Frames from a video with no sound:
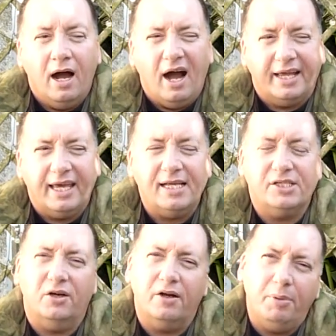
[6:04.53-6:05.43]
I
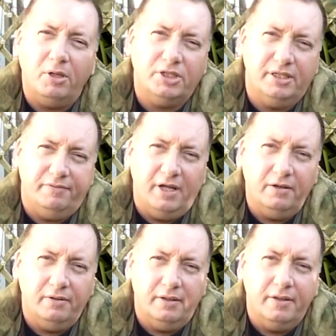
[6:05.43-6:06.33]
guess on a positive
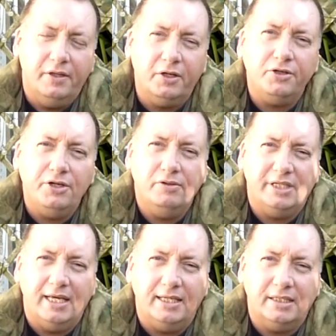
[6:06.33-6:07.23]
note, the good news
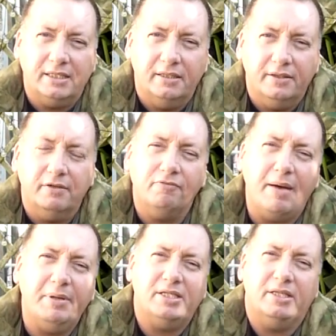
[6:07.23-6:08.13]
is the
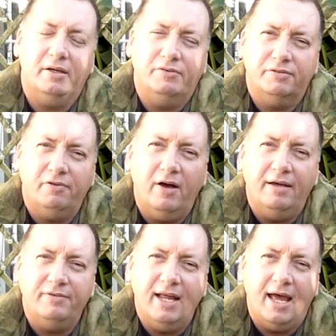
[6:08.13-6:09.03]
rabbits that have
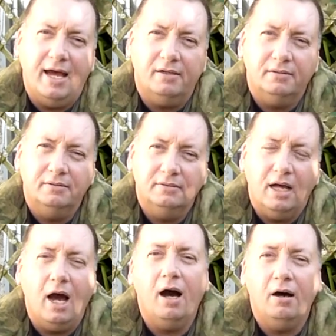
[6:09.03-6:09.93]
survived now
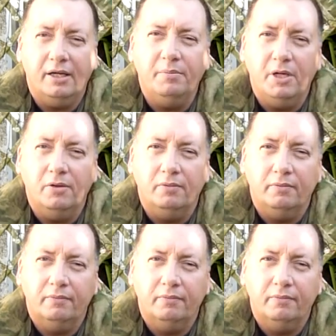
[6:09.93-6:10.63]
are immune.